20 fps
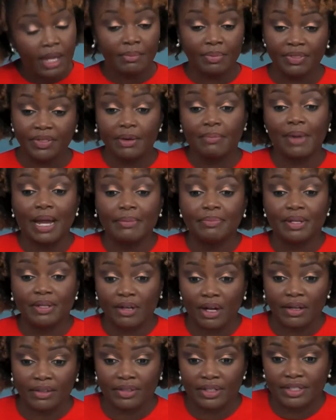but there might be
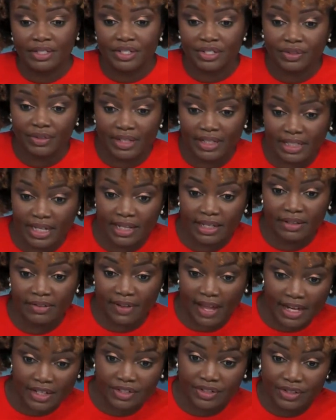additional executive
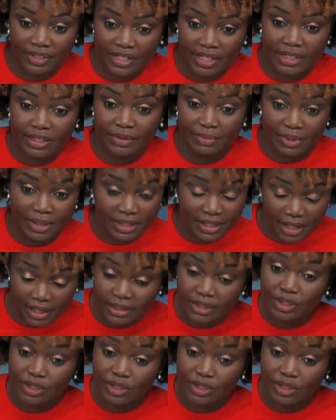actions that can be done.